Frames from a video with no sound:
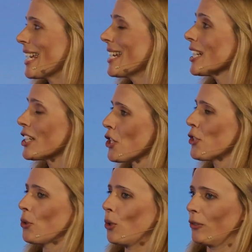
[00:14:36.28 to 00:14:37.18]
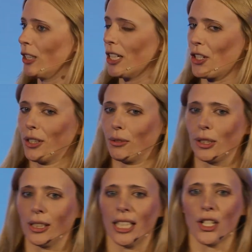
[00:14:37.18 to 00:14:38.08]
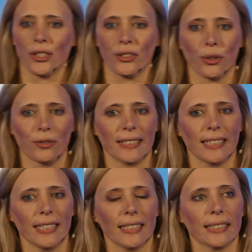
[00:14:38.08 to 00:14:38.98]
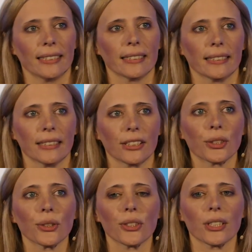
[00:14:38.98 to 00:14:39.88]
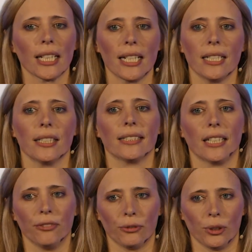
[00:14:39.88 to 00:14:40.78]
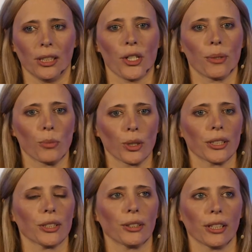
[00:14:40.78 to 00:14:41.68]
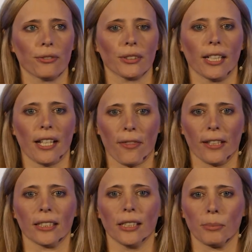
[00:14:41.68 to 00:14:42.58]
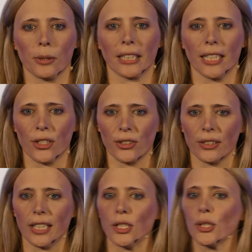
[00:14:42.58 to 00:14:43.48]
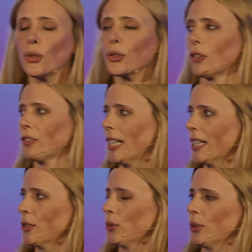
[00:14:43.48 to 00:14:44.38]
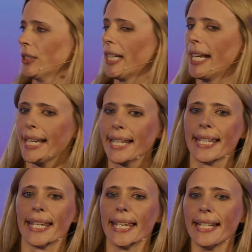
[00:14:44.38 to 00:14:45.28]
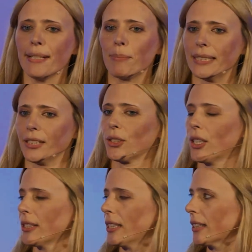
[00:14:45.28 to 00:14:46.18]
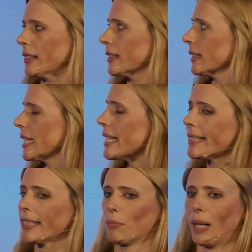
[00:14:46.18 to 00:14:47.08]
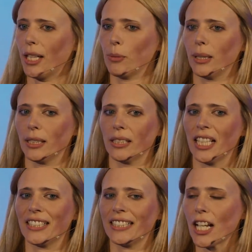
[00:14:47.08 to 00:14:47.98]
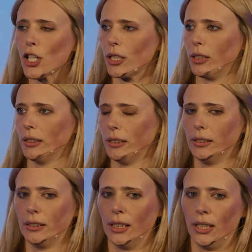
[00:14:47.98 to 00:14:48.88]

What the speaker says: in addition to overarching regulations, oversight, sustained self-regulation, monitoring of the ethical implications and use of AI tools in a business context is, in my opinion, essentially